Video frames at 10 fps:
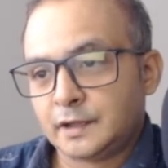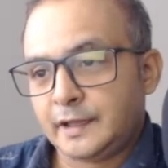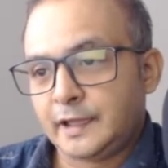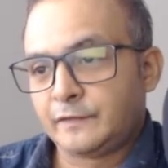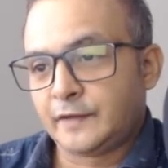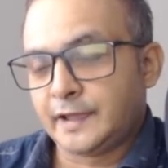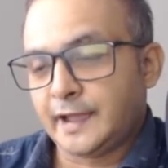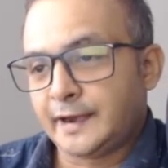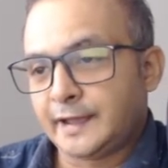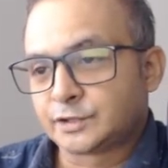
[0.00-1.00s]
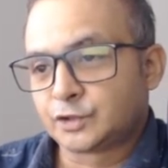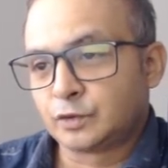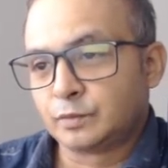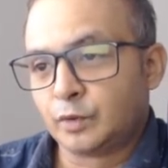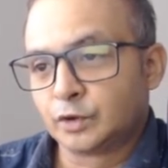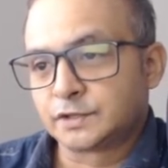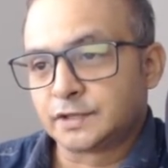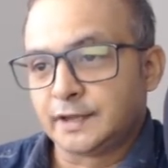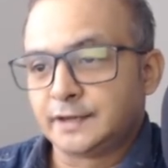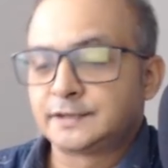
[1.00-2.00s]
If I add x cube both
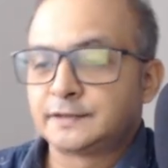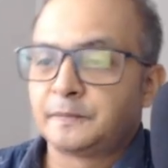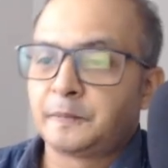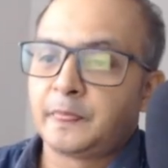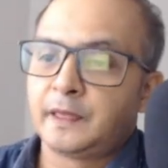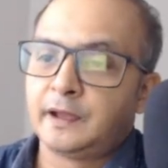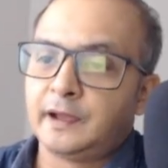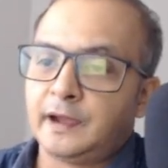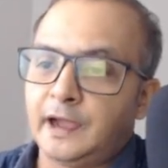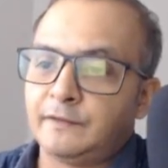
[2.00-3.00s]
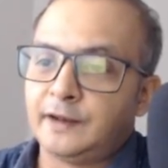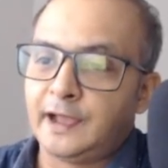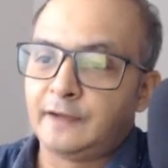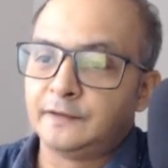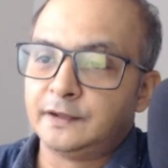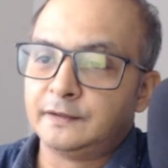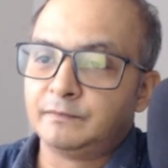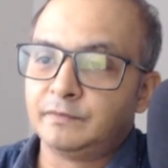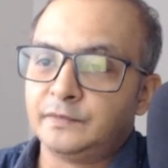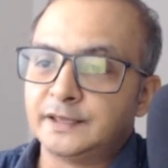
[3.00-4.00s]
sides, I will have
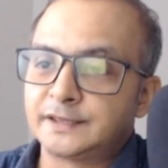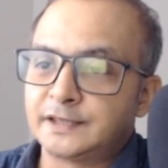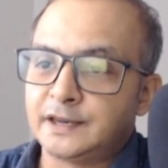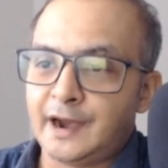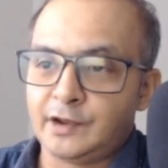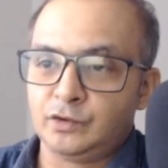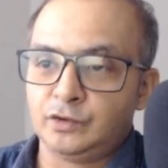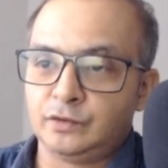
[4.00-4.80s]
this scenario.